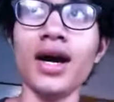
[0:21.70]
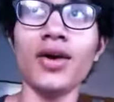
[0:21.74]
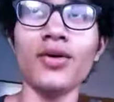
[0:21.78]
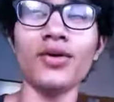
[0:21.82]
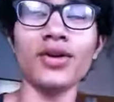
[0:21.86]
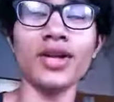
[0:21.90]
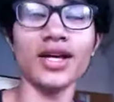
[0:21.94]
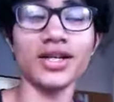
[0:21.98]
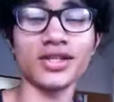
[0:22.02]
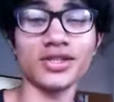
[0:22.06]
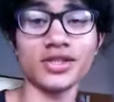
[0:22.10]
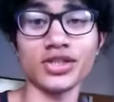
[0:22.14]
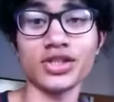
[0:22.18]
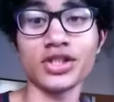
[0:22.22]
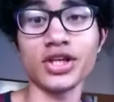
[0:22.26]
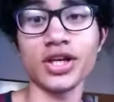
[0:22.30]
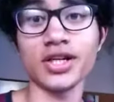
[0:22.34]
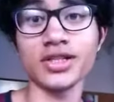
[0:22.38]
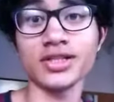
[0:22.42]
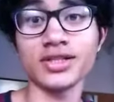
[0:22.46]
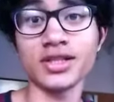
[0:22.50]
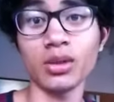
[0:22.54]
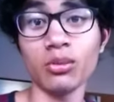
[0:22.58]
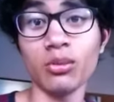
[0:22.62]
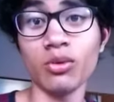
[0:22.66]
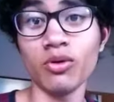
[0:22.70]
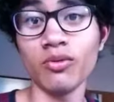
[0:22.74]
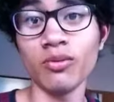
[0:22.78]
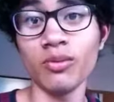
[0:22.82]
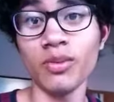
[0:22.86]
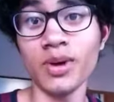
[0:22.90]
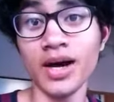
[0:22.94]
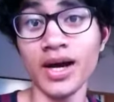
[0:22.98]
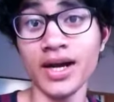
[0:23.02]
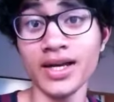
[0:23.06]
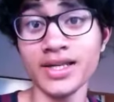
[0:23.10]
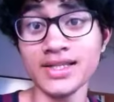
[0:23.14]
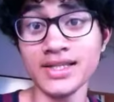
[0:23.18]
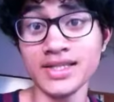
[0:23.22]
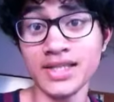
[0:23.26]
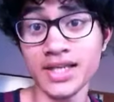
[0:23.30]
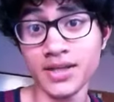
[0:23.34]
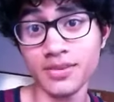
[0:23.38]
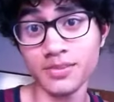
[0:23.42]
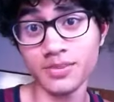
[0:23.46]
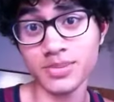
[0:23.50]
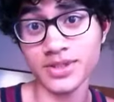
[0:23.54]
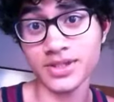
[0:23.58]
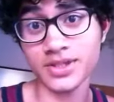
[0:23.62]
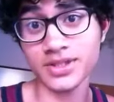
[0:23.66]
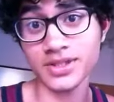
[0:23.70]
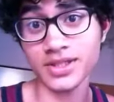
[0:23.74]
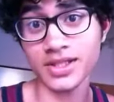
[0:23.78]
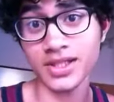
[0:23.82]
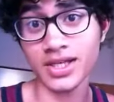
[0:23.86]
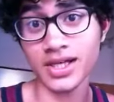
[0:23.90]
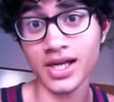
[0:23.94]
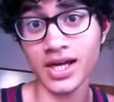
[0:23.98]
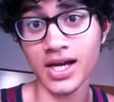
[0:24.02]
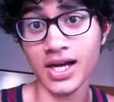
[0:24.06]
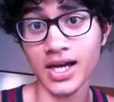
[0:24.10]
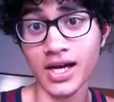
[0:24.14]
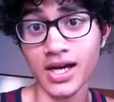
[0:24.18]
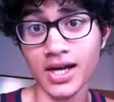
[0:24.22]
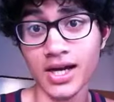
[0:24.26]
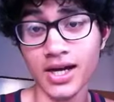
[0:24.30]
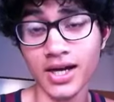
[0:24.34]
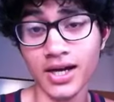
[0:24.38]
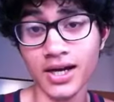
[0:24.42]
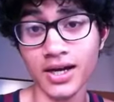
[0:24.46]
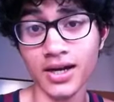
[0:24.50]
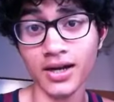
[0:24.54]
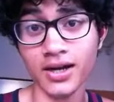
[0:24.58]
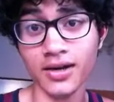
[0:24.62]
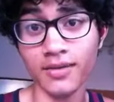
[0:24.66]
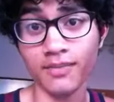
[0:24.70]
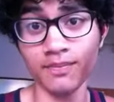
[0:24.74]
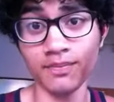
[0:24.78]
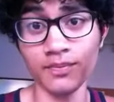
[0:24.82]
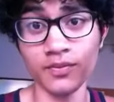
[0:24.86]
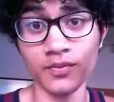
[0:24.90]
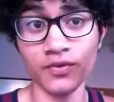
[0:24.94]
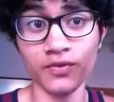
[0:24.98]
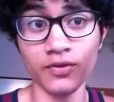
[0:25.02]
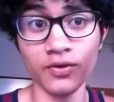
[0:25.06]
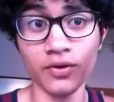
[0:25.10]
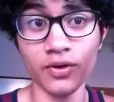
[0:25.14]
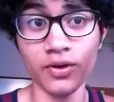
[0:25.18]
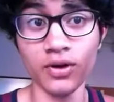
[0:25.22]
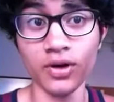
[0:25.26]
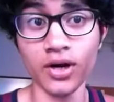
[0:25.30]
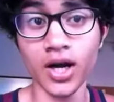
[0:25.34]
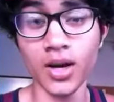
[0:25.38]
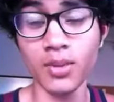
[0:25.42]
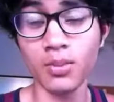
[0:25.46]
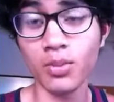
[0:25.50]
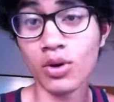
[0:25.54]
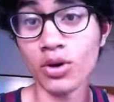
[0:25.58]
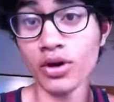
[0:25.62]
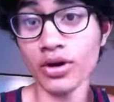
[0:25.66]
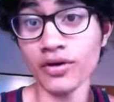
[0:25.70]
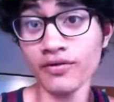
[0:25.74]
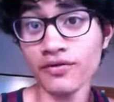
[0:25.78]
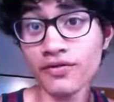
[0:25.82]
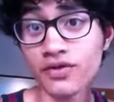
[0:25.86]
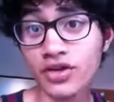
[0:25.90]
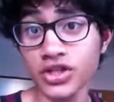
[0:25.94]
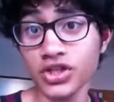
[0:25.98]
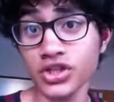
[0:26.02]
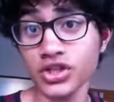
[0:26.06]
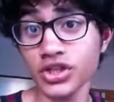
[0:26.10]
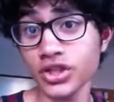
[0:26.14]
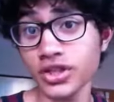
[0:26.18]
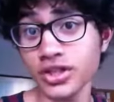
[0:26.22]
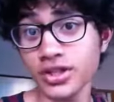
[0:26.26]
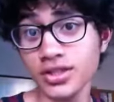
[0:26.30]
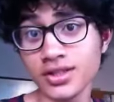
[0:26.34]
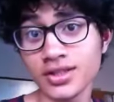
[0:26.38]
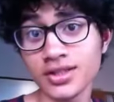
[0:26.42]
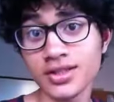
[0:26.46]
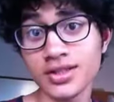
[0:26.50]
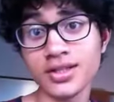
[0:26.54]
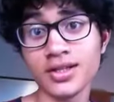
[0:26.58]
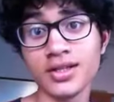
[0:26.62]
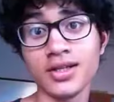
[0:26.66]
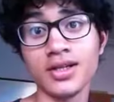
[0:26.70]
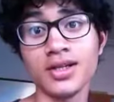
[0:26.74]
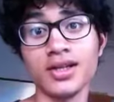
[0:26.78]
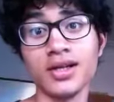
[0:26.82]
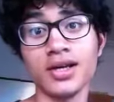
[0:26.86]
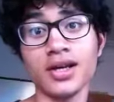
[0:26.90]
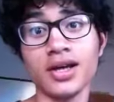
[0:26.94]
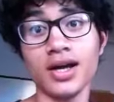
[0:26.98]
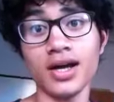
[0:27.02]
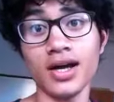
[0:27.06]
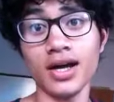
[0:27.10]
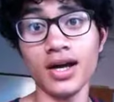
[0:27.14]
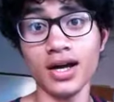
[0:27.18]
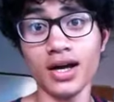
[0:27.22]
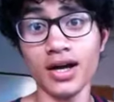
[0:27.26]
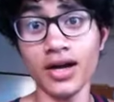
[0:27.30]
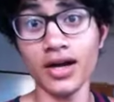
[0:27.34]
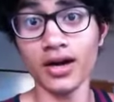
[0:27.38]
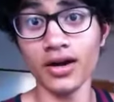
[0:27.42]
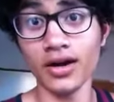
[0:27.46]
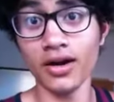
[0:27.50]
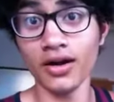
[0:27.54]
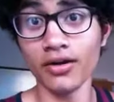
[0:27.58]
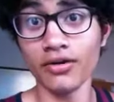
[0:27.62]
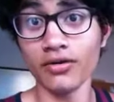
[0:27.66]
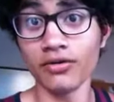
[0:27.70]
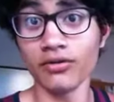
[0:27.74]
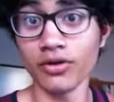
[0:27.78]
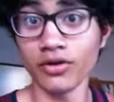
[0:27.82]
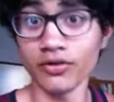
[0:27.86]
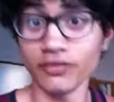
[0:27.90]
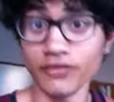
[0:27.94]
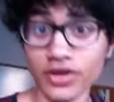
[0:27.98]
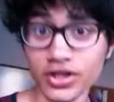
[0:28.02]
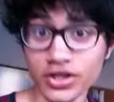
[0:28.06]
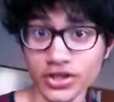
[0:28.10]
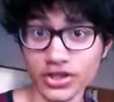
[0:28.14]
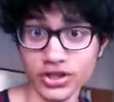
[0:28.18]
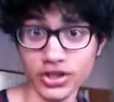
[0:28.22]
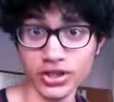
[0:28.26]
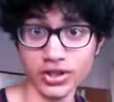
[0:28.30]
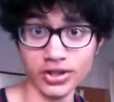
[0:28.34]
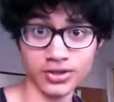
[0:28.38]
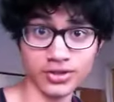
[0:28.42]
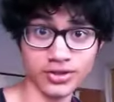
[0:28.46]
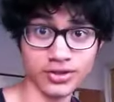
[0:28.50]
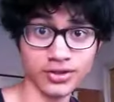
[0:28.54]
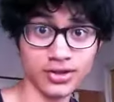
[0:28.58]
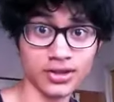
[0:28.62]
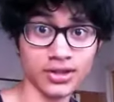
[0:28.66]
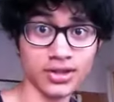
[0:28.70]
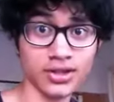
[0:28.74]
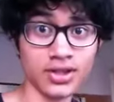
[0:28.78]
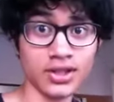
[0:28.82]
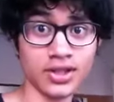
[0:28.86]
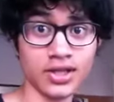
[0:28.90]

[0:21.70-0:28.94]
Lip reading: would like to share some of my tips for a more efficient revision